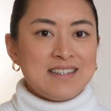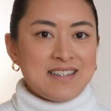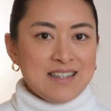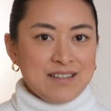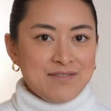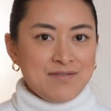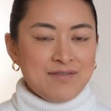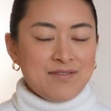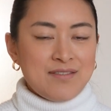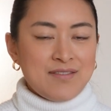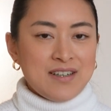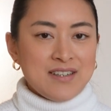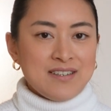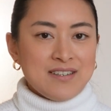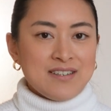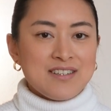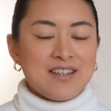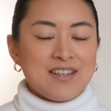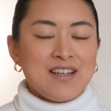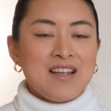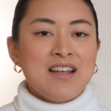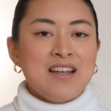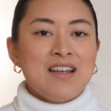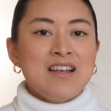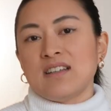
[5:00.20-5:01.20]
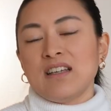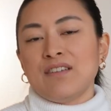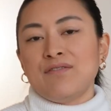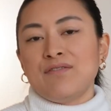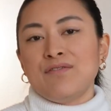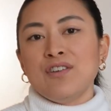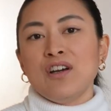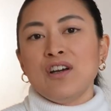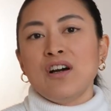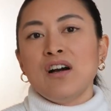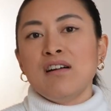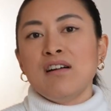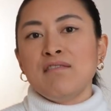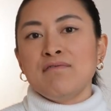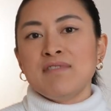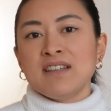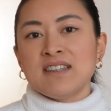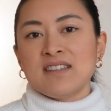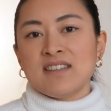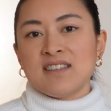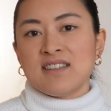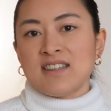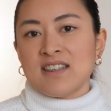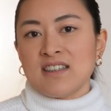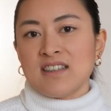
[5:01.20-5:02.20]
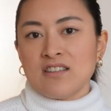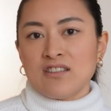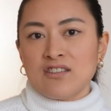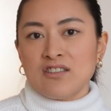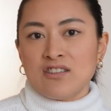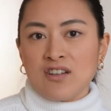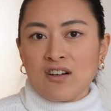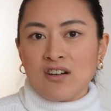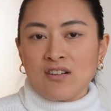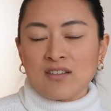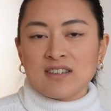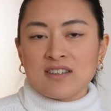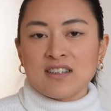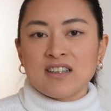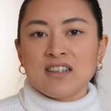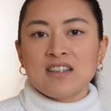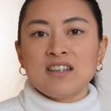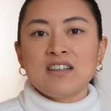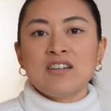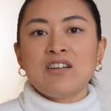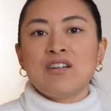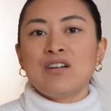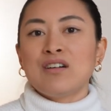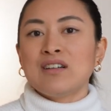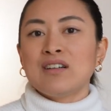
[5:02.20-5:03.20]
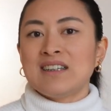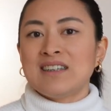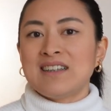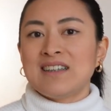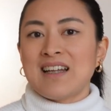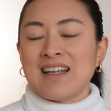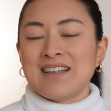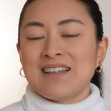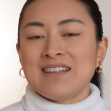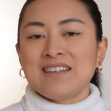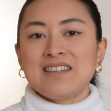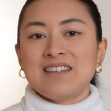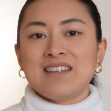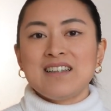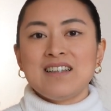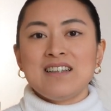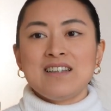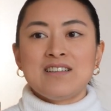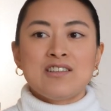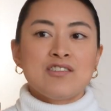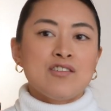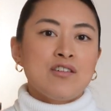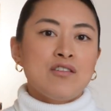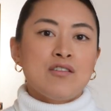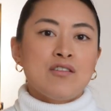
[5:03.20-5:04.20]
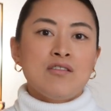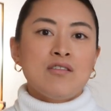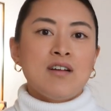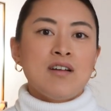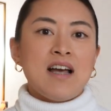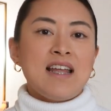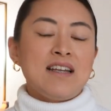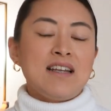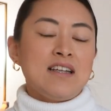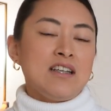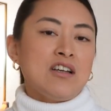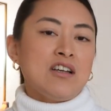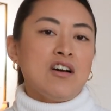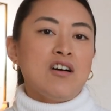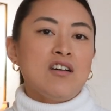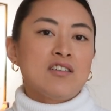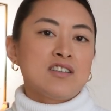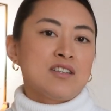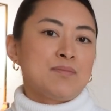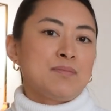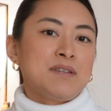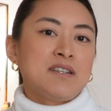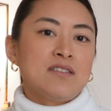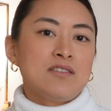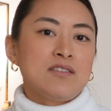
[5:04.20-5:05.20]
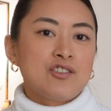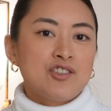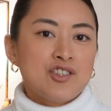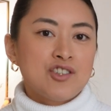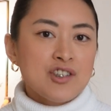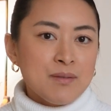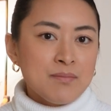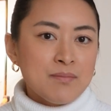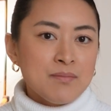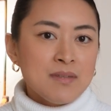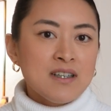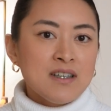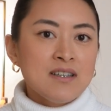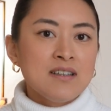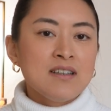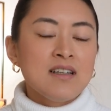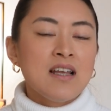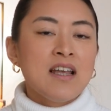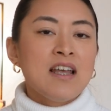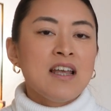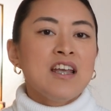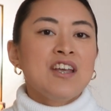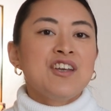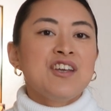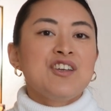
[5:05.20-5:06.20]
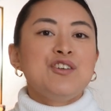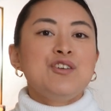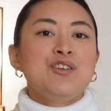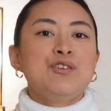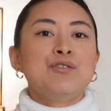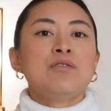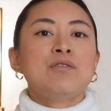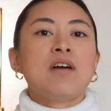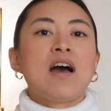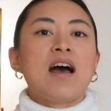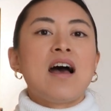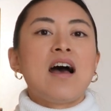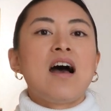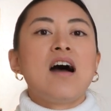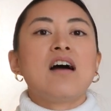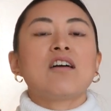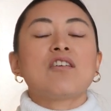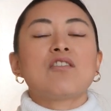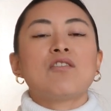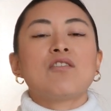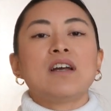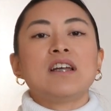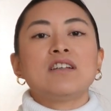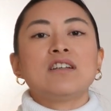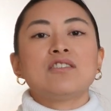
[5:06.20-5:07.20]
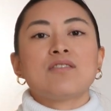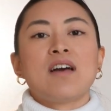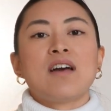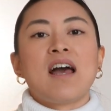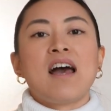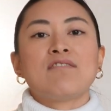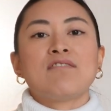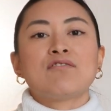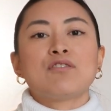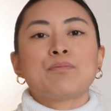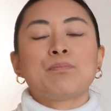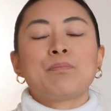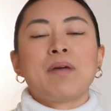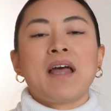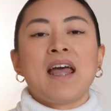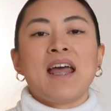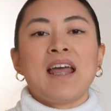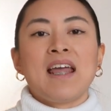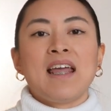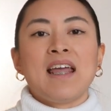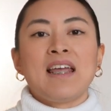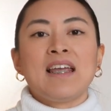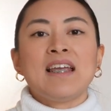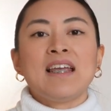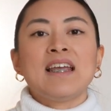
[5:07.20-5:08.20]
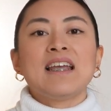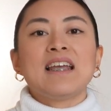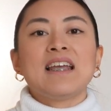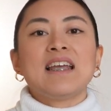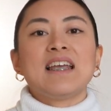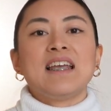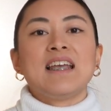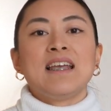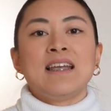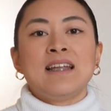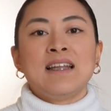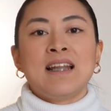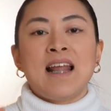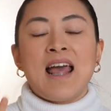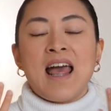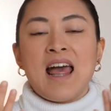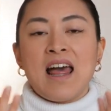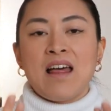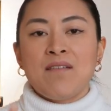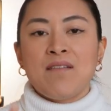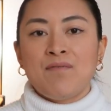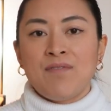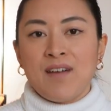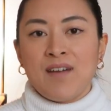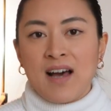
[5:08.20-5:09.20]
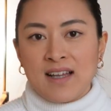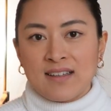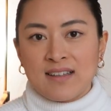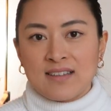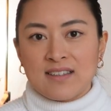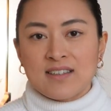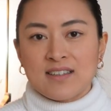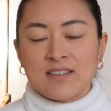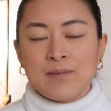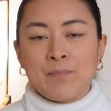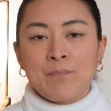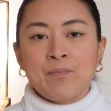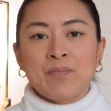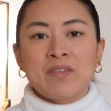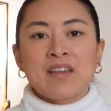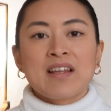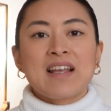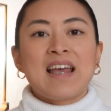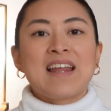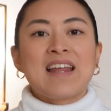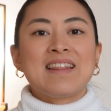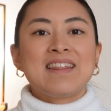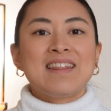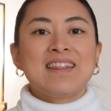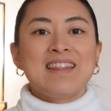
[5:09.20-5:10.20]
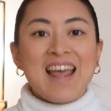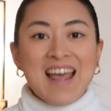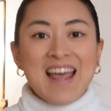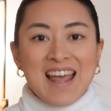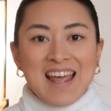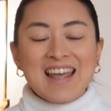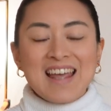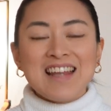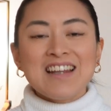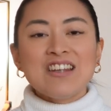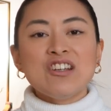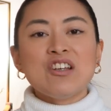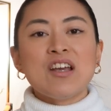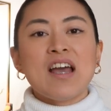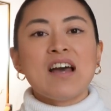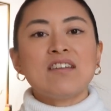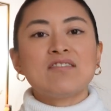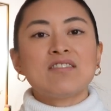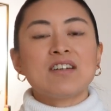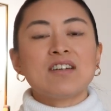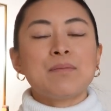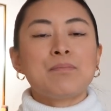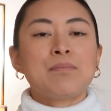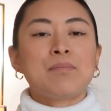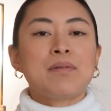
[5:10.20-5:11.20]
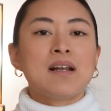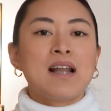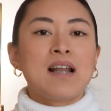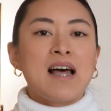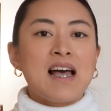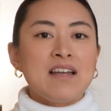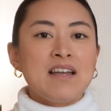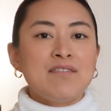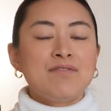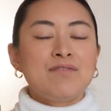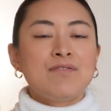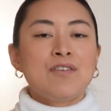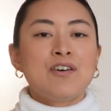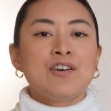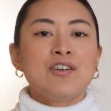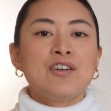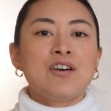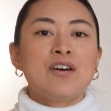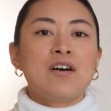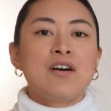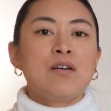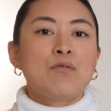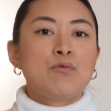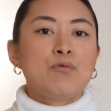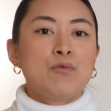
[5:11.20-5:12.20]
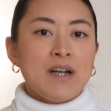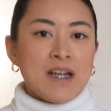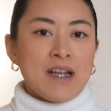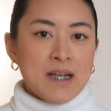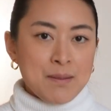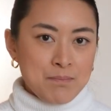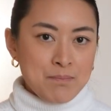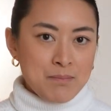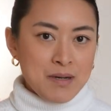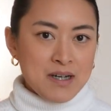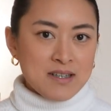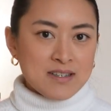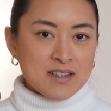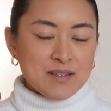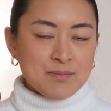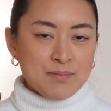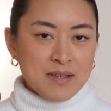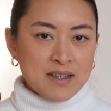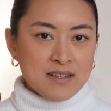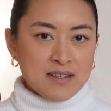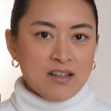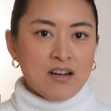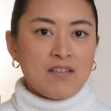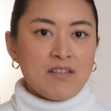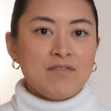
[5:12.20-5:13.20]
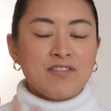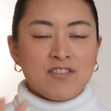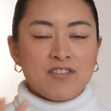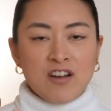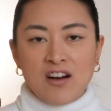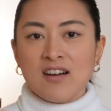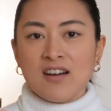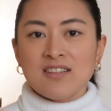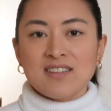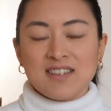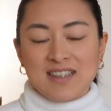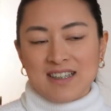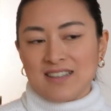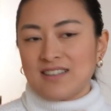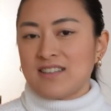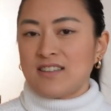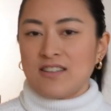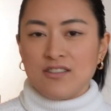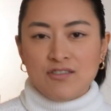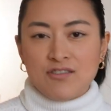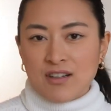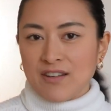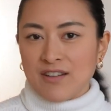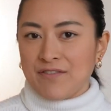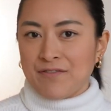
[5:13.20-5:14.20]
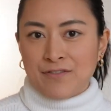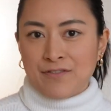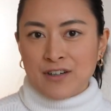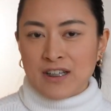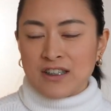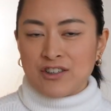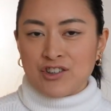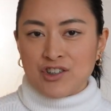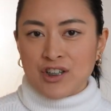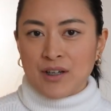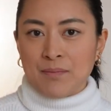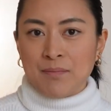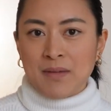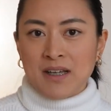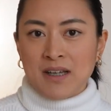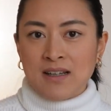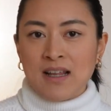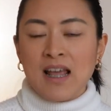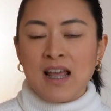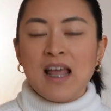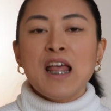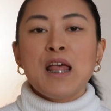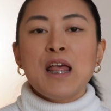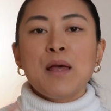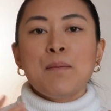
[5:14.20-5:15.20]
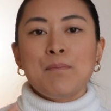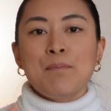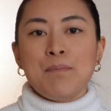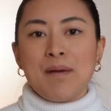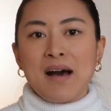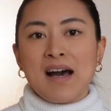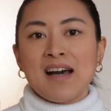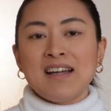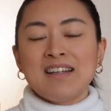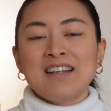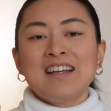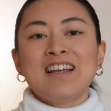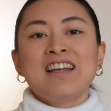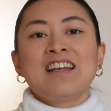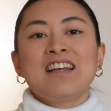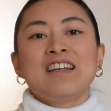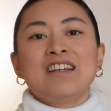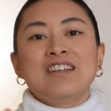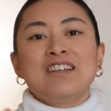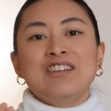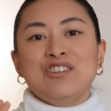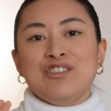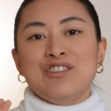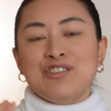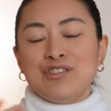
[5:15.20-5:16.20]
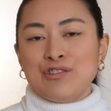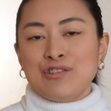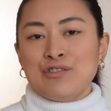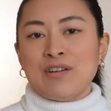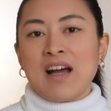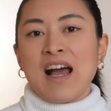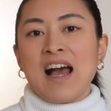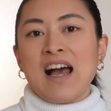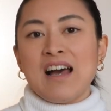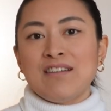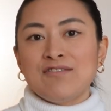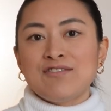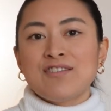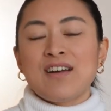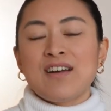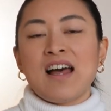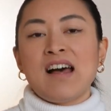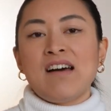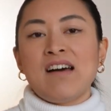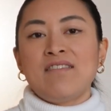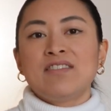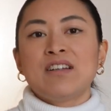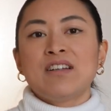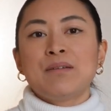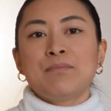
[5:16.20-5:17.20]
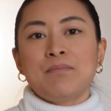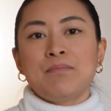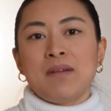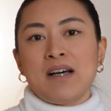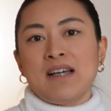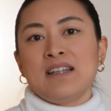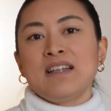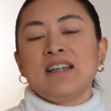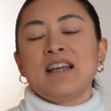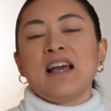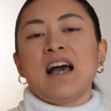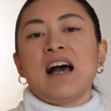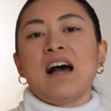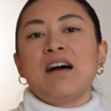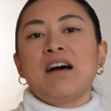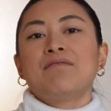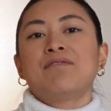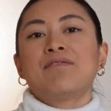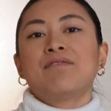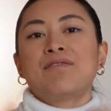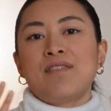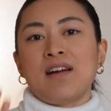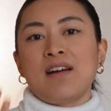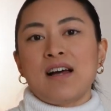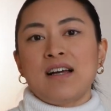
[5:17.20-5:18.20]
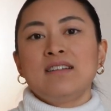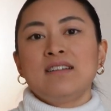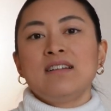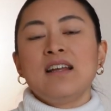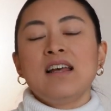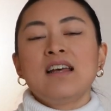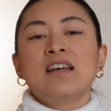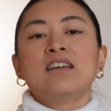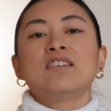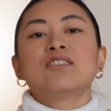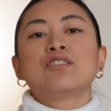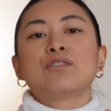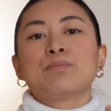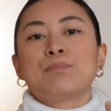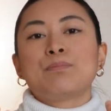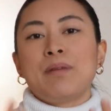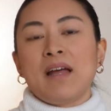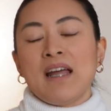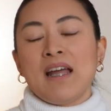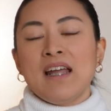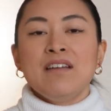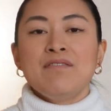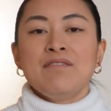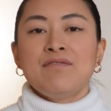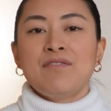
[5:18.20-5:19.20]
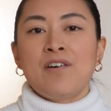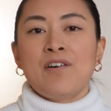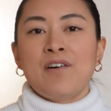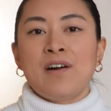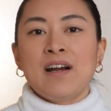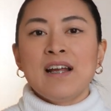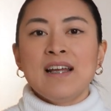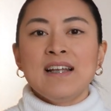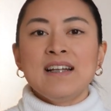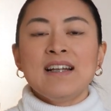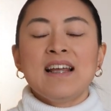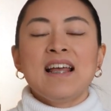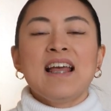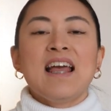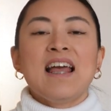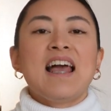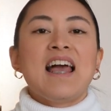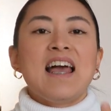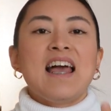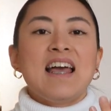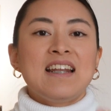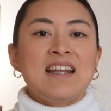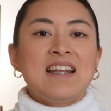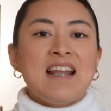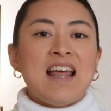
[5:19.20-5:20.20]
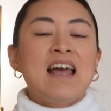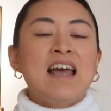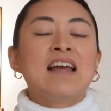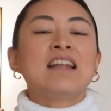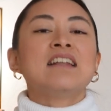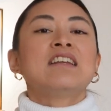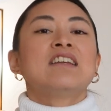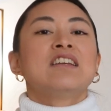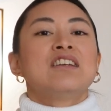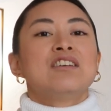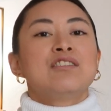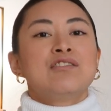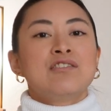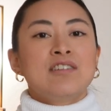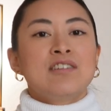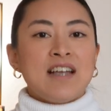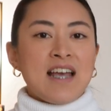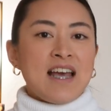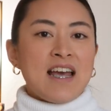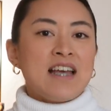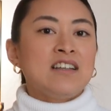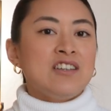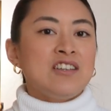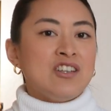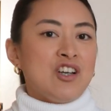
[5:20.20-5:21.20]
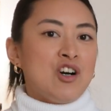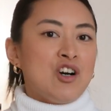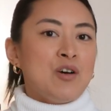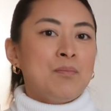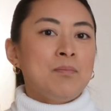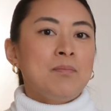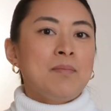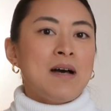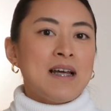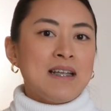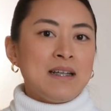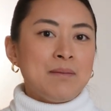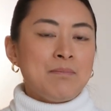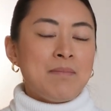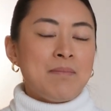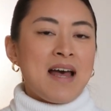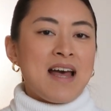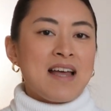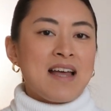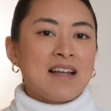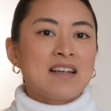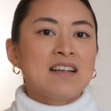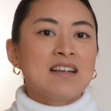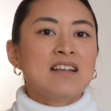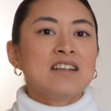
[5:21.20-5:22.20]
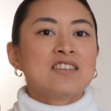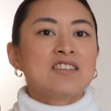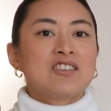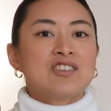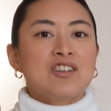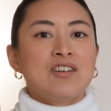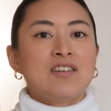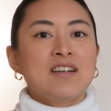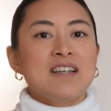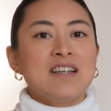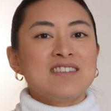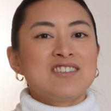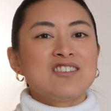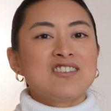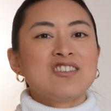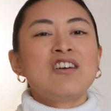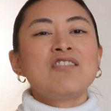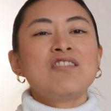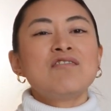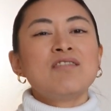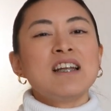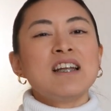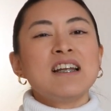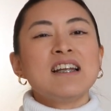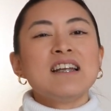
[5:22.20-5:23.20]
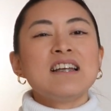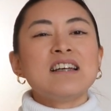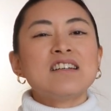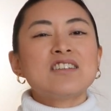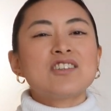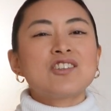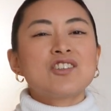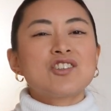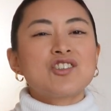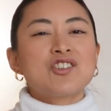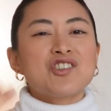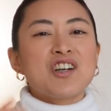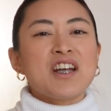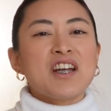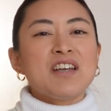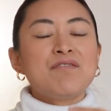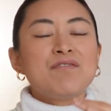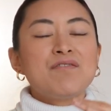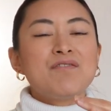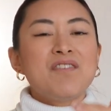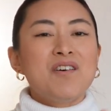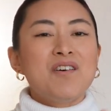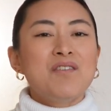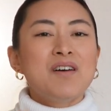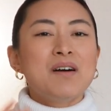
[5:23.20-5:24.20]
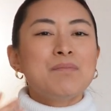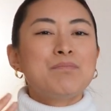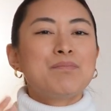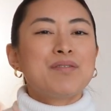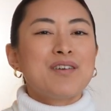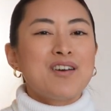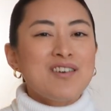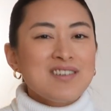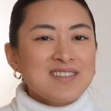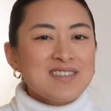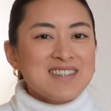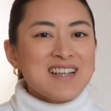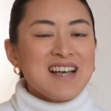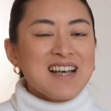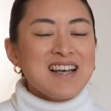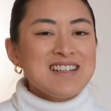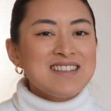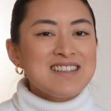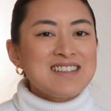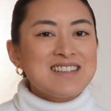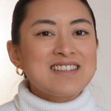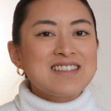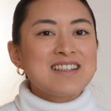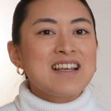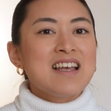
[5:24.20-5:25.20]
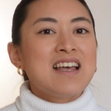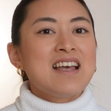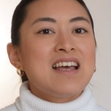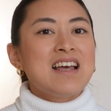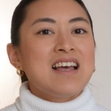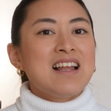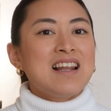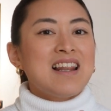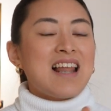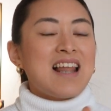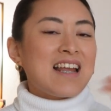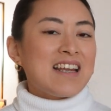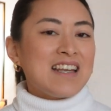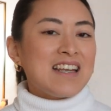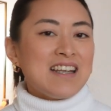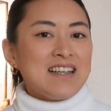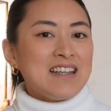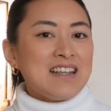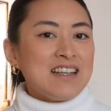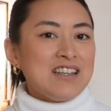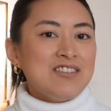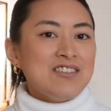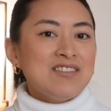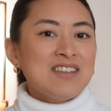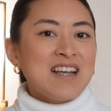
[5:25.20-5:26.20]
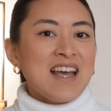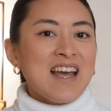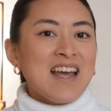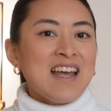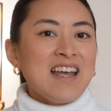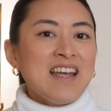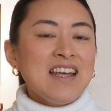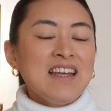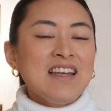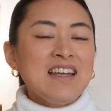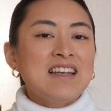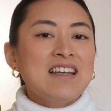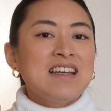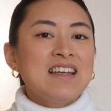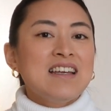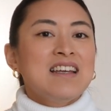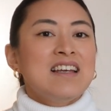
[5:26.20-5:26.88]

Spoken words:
different. If you're visiting doctor or dentist or any hospital treatment, you are going to have to pay in advance, and then you have to apply for your reimbursement. Of course, it's still a free treatment, but you have to have the money upfront to pay for it, and then you get your money back. So it's not really a straightforward process like in the UK.